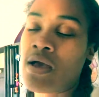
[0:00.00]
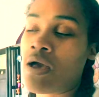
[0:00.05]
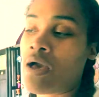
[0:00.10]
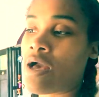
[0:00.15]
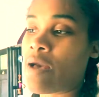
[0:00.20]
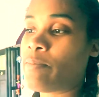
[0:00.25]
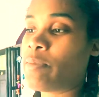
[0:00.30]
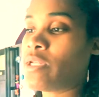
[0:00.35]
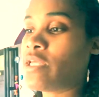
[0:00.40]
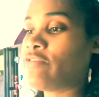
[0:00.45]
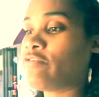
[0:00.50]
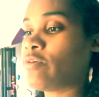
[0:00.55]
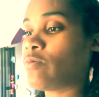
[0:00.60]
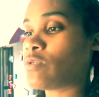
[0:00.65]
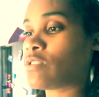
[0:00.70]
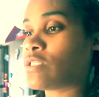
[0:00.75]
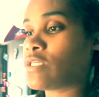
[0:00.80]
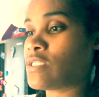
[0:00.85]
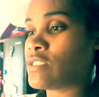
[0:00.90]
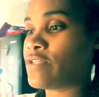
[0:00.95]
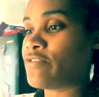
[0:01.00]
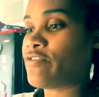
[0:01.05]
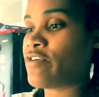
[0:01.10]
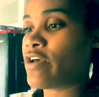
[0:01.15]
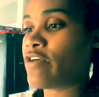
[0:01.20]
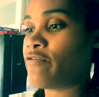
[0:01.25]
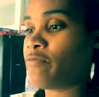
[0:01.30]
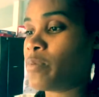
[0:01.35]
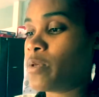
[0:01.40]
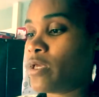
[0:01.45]
I believe it was
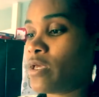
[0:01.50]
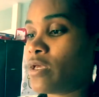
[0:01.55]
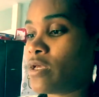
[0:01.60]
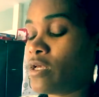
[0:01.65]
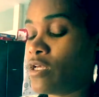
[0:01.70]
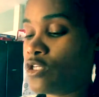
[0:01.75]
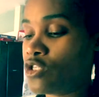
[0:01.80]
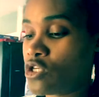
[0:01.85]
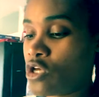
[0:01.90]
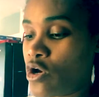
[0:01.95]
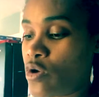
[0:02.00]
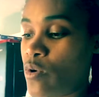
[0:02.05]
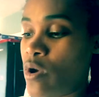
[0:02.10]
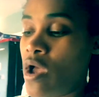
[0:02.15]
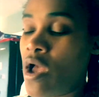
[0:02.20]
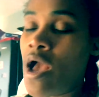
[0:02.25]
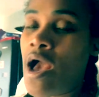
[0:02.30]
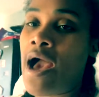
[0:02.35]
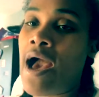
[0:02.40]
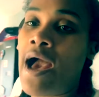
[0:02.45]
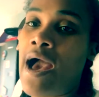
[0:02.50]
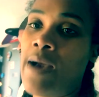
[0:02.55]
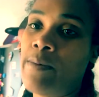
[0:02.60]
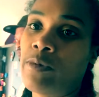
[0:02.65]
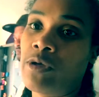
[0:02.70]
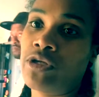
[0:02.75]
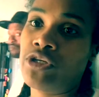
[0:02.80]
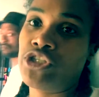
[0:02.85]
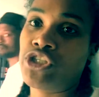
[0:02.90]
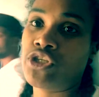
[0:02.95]
65p. So I'm
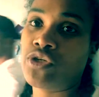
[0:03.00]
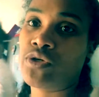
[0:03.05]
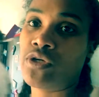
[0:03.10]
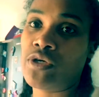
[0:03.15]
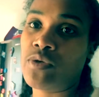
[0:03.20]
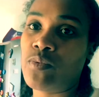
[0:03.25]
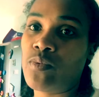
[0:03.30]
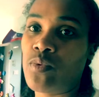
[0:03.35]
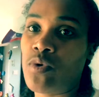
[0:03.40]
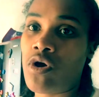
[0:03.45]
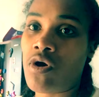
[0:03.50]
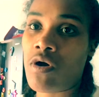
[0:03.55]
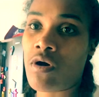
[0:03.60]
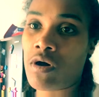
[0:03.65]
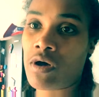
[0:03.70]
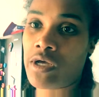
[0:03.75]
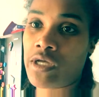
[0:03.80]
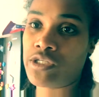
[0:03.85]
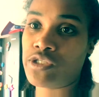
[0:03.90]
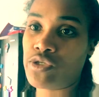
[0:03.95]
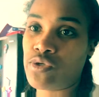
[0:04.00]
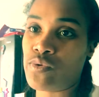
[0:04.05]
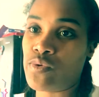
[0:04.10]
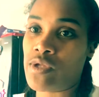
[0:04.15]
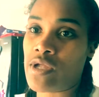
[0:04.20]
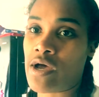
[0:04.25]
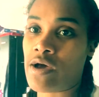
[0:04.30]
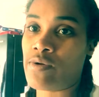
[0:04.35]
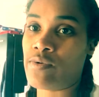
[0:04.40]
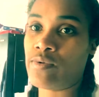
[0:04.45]
going to show you what I do
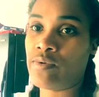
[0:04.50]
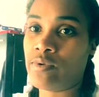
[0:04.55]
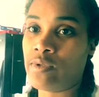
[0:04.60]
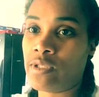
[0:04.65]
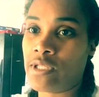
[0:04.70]
now.